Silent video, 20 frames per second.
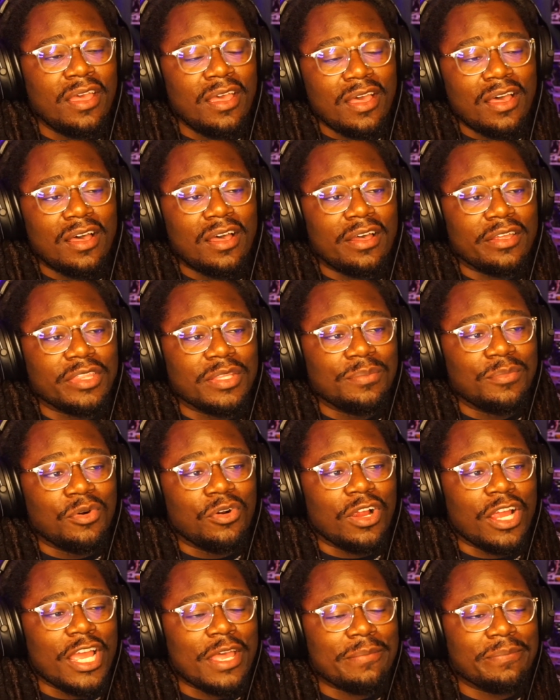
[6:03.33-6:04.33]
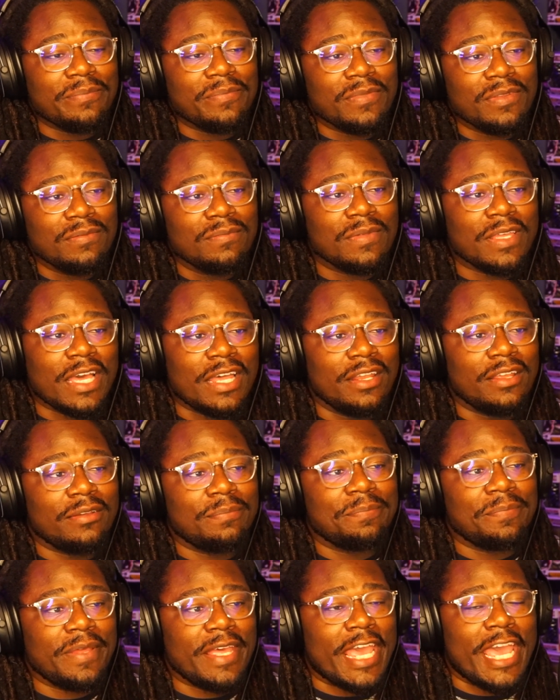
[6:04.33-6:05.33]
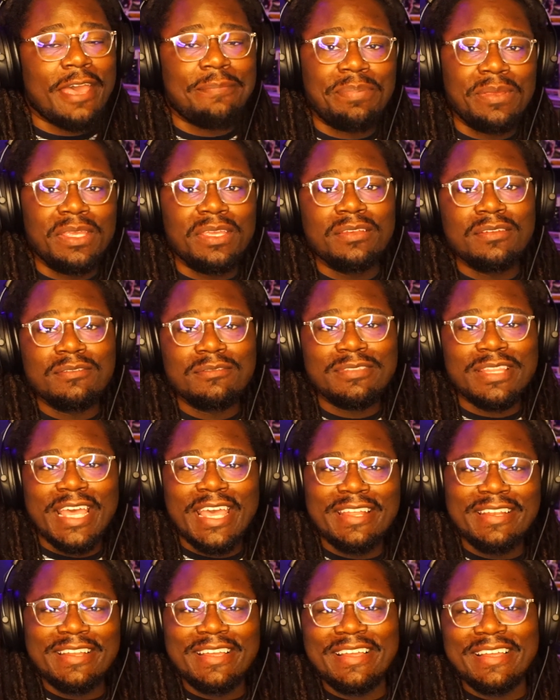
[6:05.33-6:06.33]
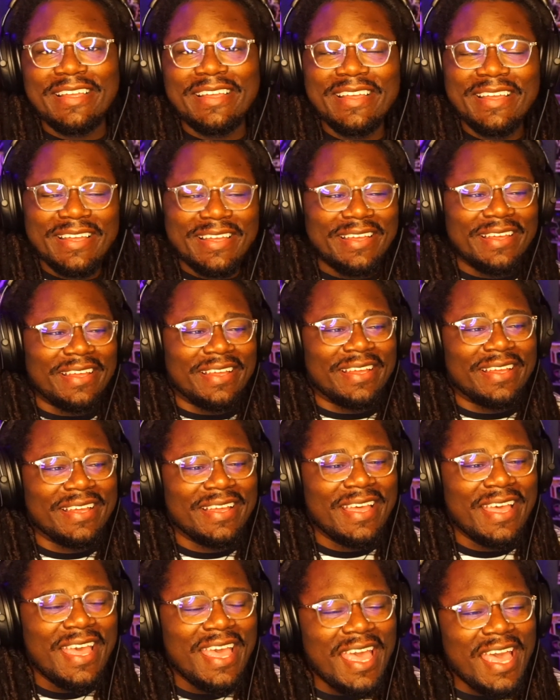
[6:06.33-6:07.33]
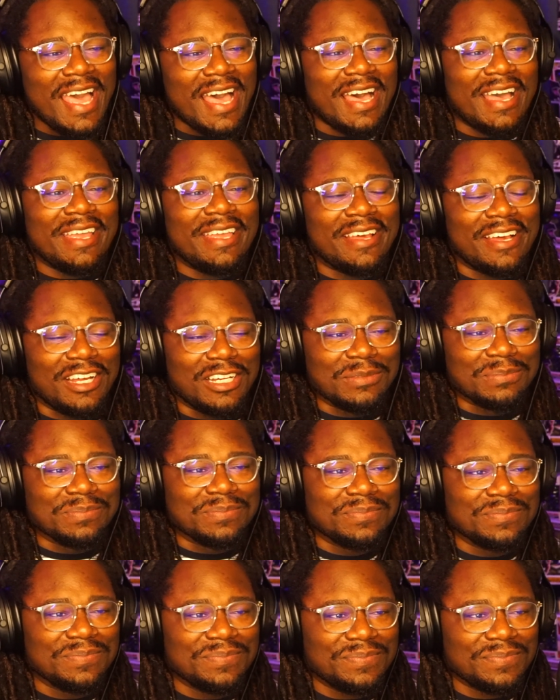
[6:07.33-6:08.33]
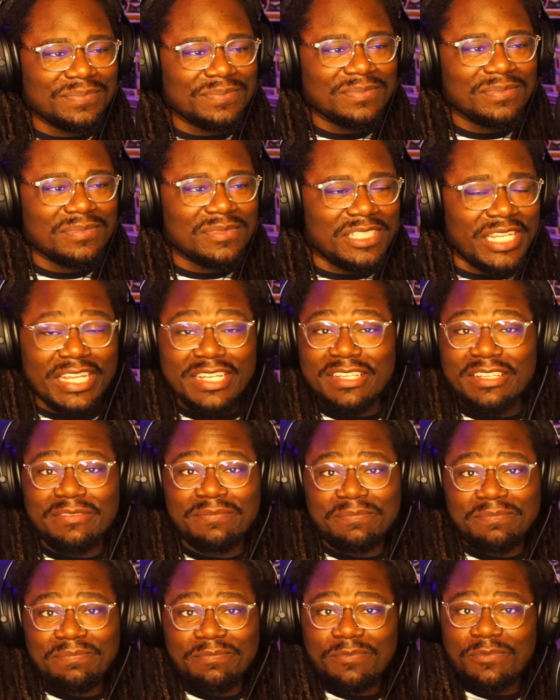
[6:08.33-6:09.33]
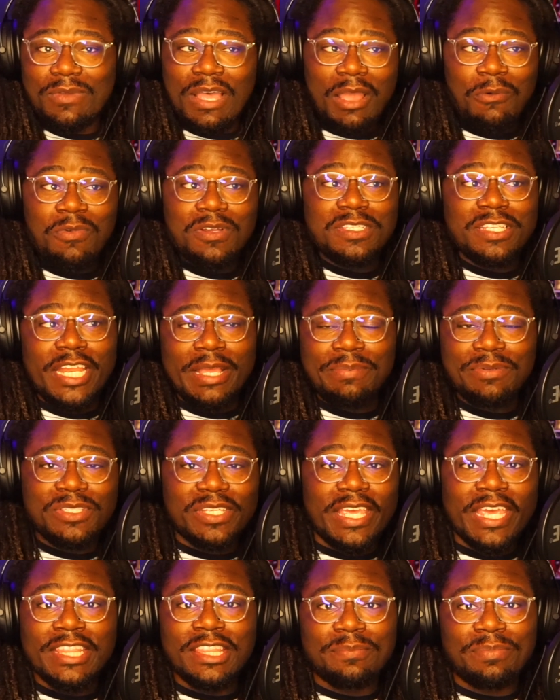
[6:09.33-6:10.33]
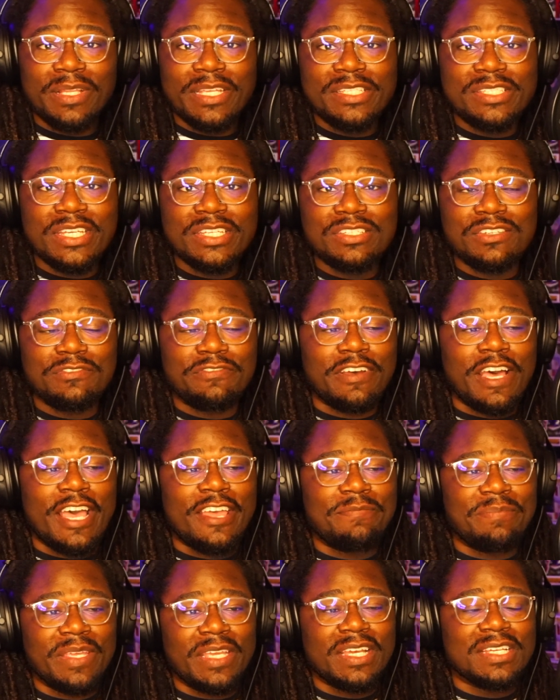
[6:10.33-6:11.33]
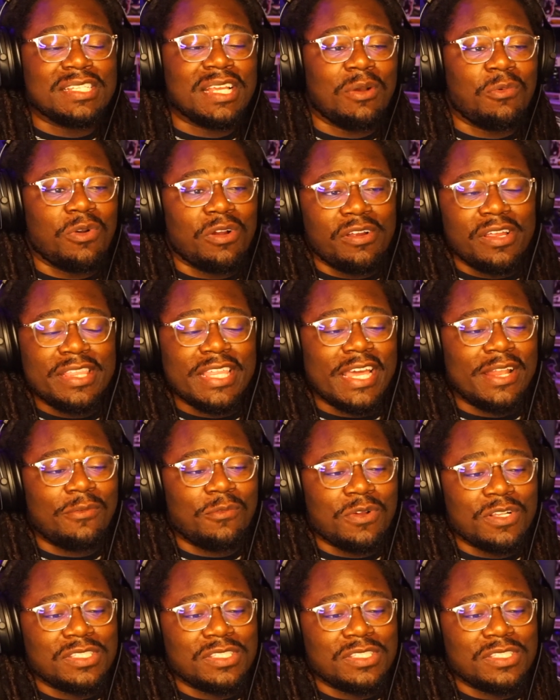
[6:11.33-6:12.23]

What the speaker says: the more I'm kind of happy that I wasn't able to get the PlayStation 5, because I worried that